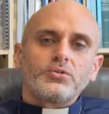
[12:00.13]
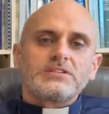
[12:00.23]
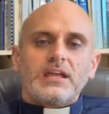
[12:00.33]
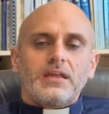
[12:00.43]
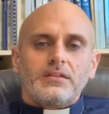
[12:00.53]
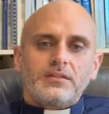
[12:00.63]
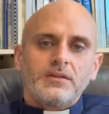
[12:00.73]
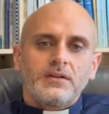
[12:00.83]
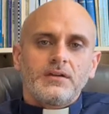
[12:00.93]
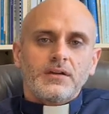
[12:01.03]
death,
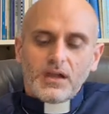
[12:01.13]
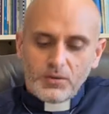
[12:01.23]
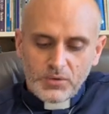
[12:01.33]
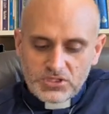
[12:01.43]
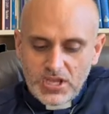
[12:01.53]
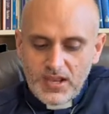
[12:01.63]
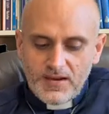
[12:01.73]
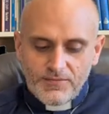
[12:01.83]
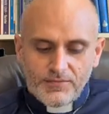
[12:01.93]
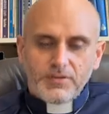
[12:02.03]
and which
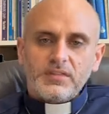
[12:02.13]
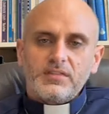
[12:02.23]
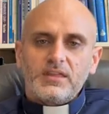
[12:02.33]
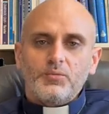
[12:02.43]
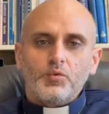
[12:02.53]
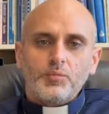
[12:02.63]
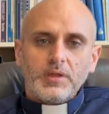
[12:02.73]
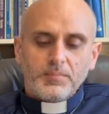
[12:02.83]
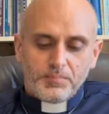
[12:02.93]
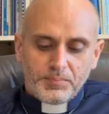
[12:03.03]
everything will
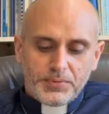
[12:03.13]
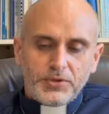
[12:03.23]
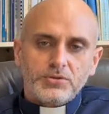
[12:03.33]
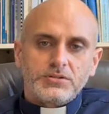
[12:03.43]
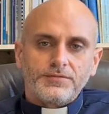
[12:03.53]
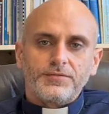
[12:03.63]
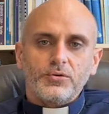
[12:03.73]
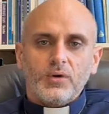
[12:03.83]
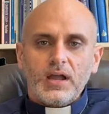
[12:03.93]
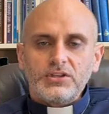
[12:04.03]
be
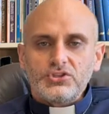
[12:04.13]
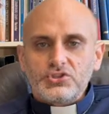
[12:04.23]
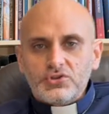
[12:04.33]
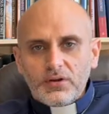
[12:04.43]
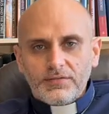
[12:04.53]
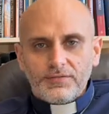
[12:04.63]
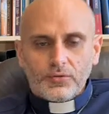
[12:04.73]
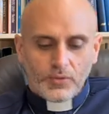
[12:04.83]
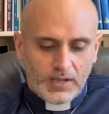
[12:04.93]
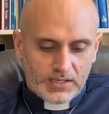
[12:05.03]
beautiful and
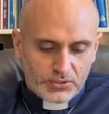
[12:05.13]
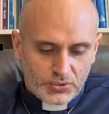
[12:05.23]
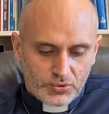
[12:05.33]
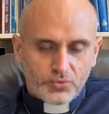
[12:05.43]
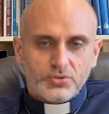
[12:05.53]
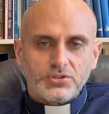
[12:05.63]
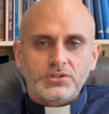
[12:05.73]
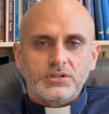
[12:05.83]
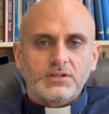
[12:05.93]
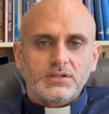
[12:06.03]
joyful and good,
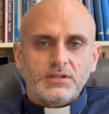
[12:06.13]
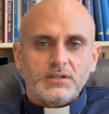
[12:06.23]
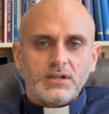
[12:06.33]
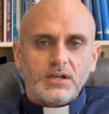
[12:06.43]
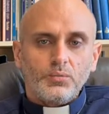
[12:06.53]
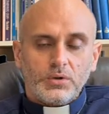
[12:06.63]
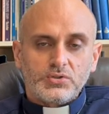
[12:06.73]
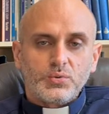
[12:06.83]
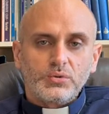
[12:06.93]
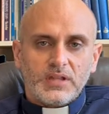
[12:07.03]
and
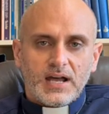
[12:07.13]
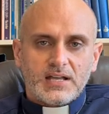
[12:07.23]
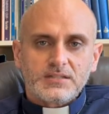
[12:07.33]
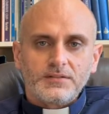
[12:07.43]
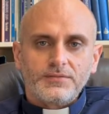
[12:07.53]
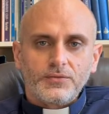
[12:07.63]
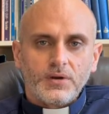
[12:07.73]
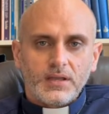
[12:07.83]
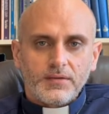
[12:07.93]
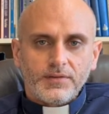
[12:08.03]
which will last
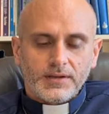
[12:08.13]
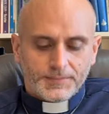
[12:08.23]
forever.